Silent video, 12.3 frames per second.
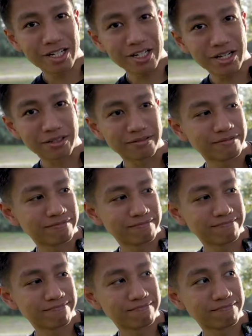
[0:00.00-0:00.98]
there you go.
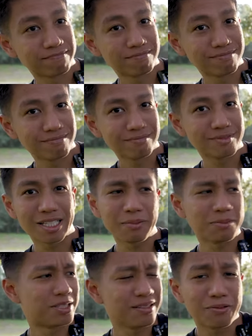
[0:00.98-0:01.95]

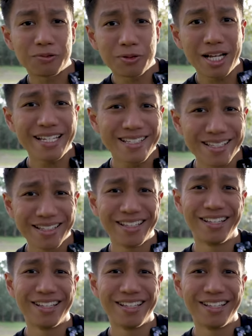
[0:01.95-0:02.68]
What?